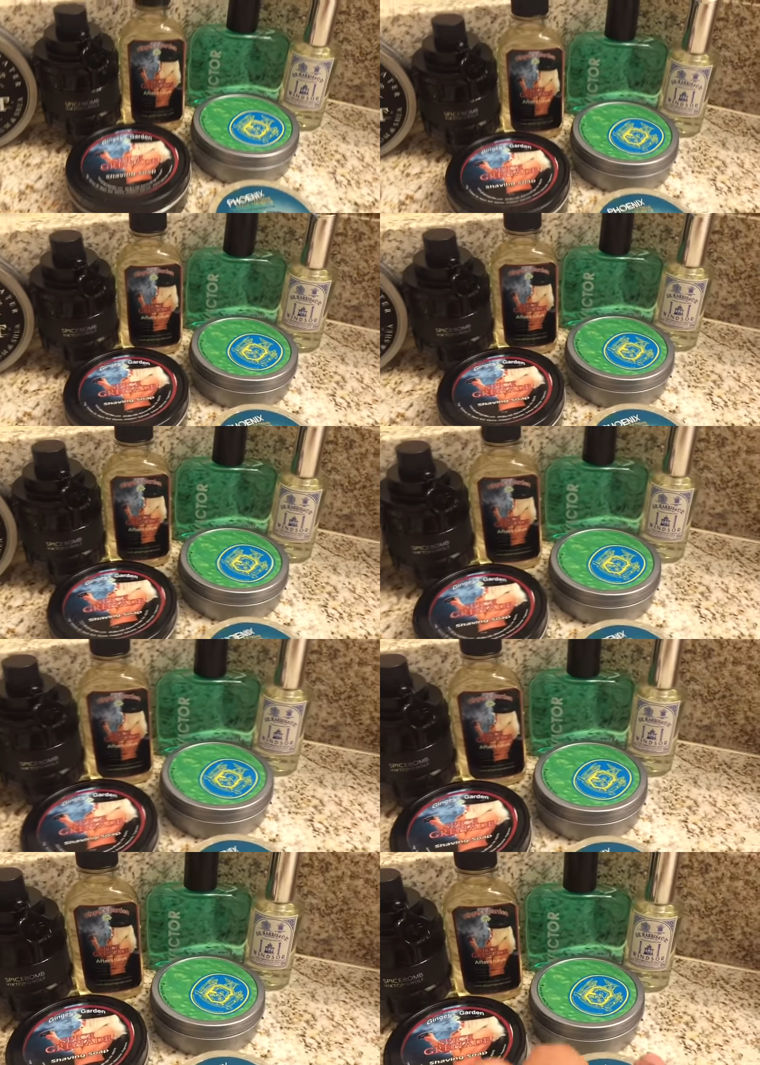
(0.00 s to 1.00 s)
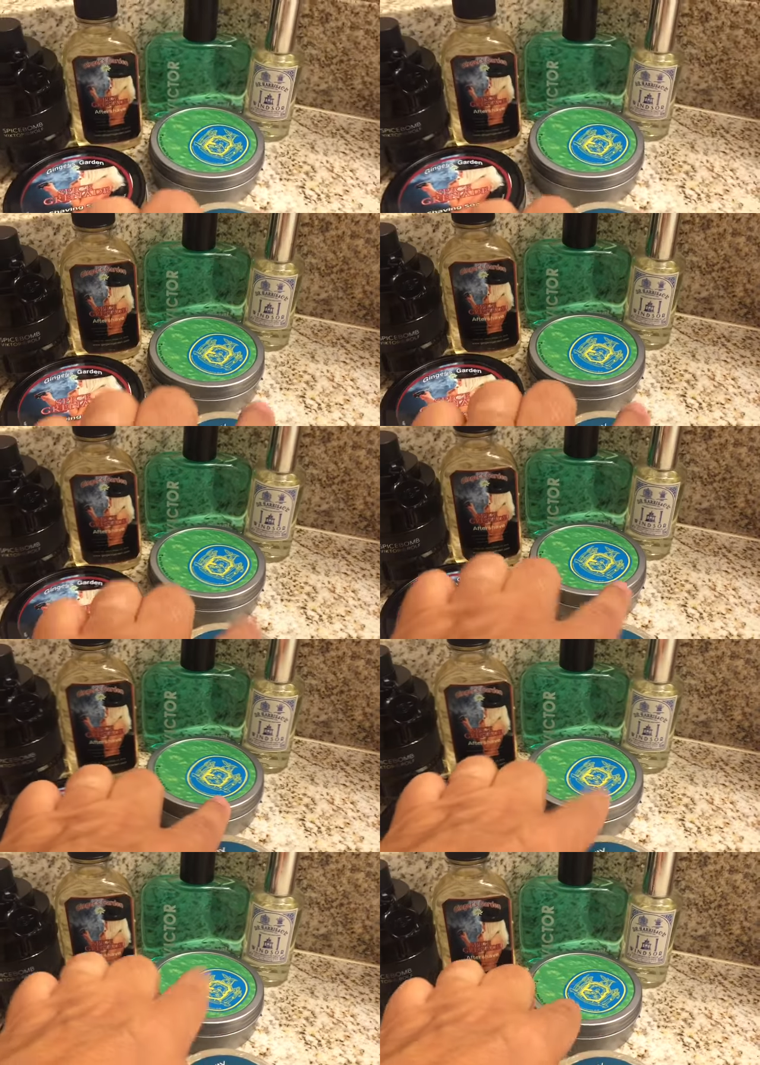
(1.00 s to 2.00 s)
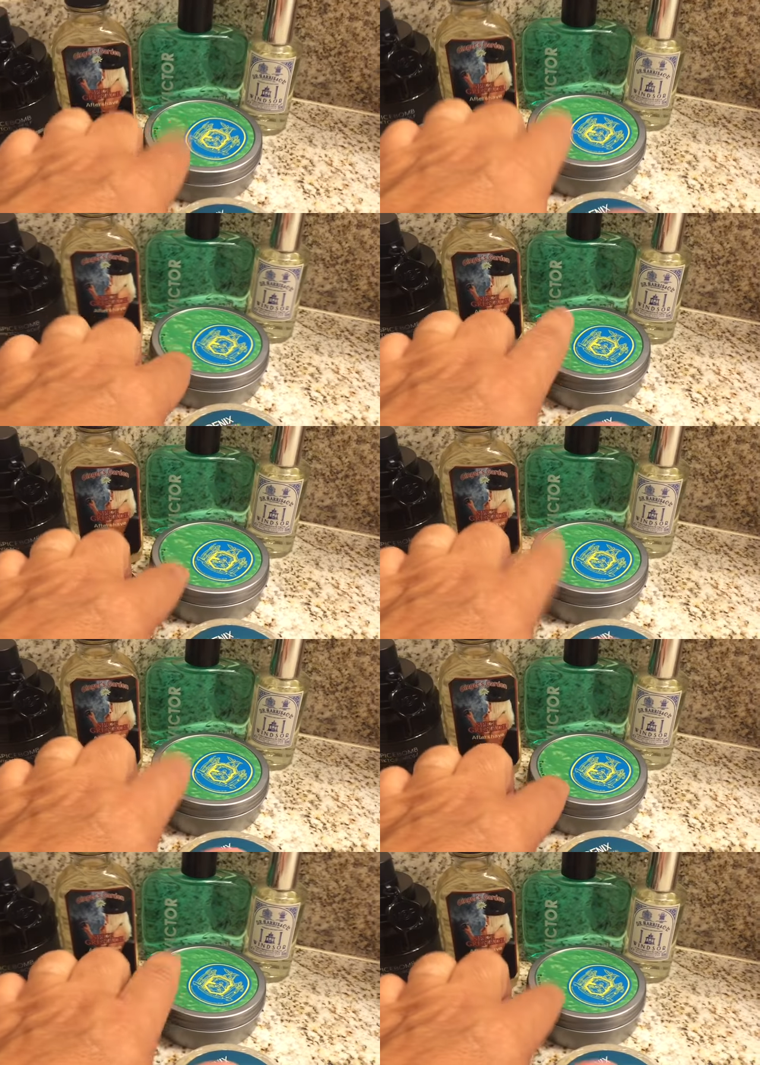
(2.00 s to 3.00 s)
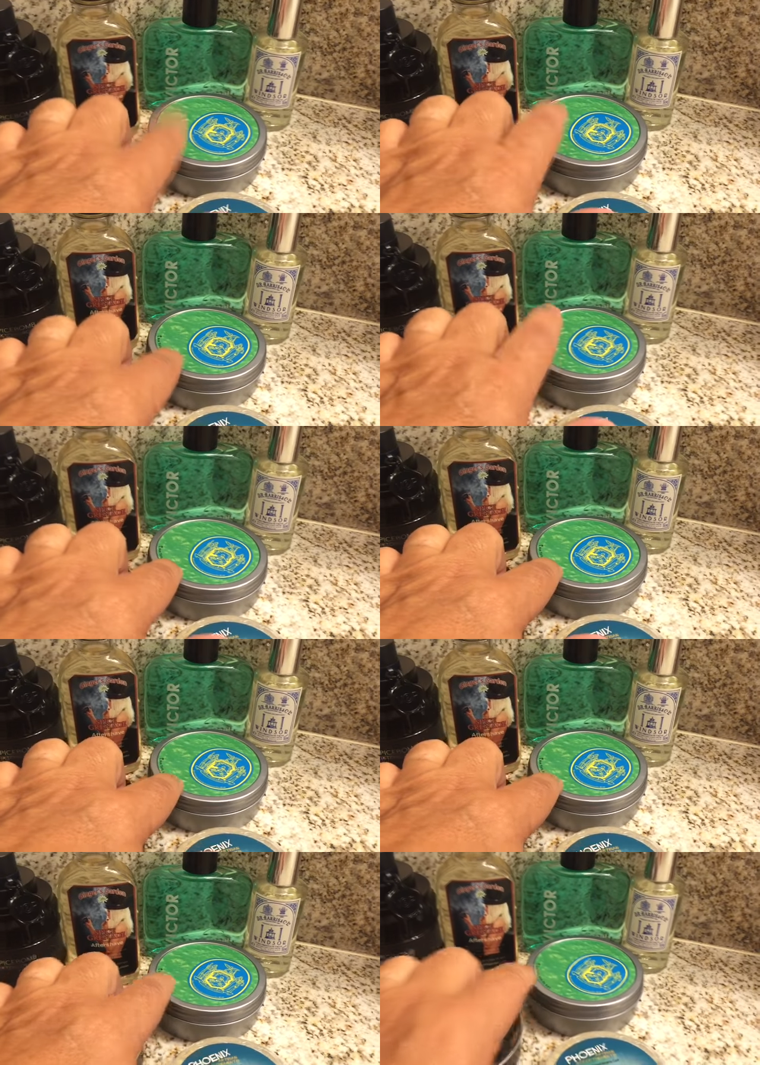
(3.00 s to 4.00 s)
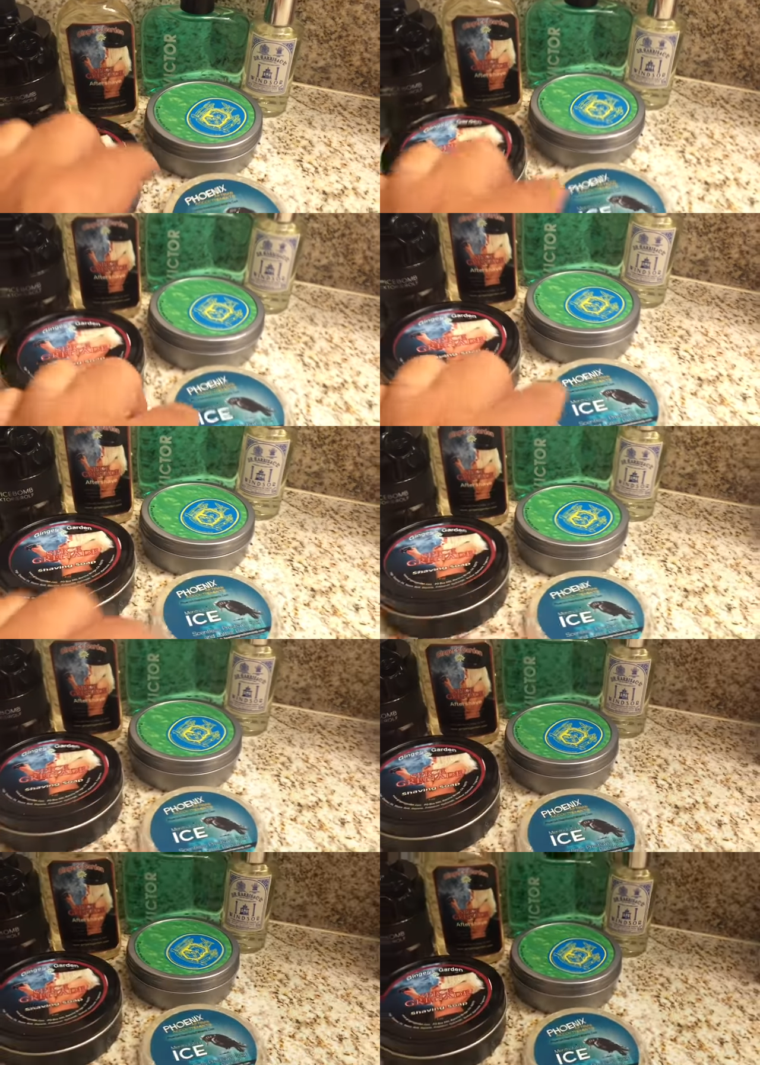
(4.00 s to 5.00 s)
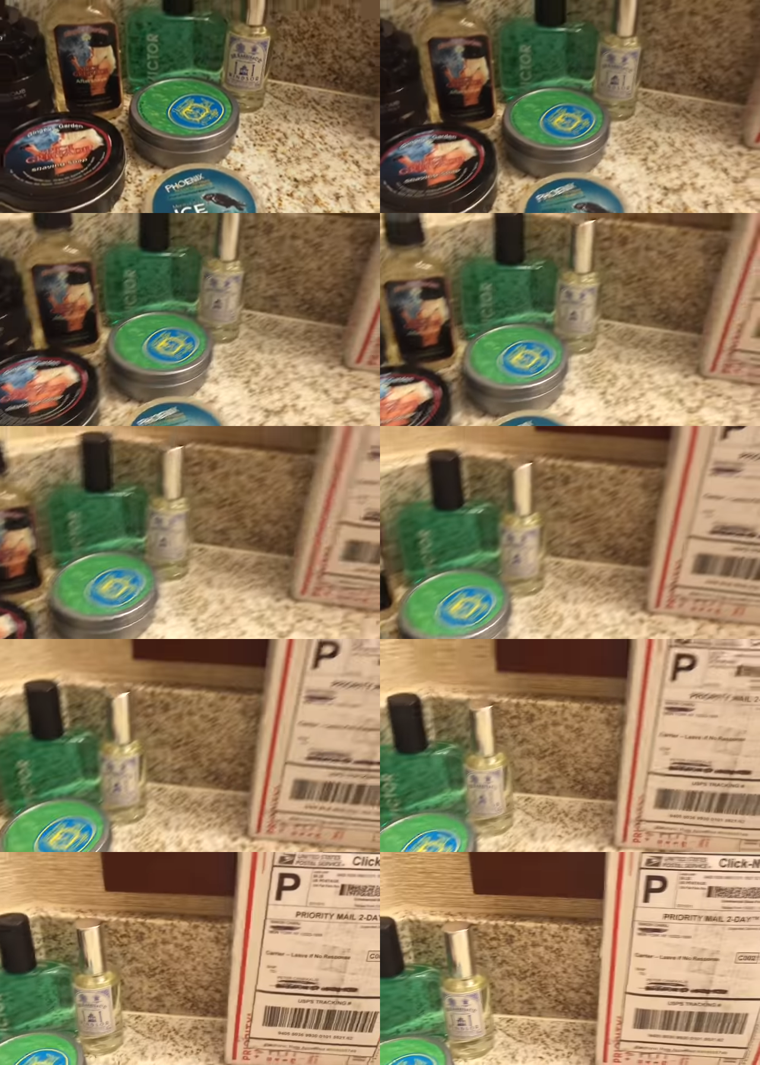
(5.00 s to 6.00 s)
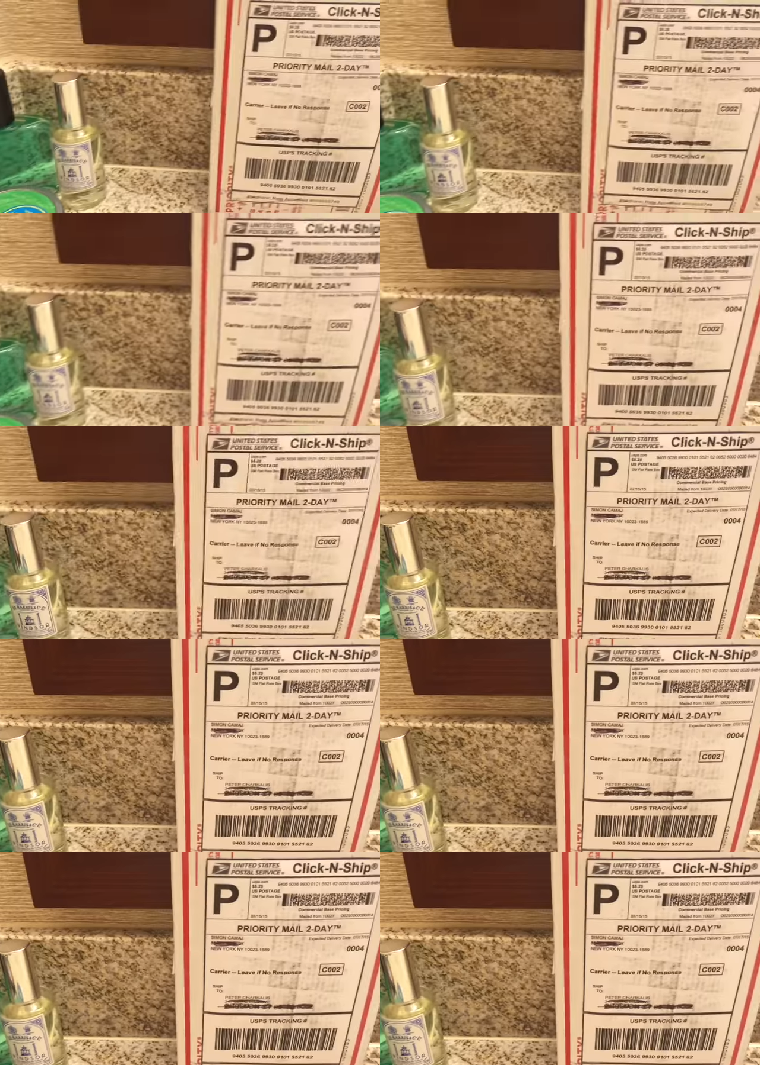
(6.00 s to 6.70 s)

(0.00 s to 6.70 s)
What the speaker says: Nobody's mouth can be seen.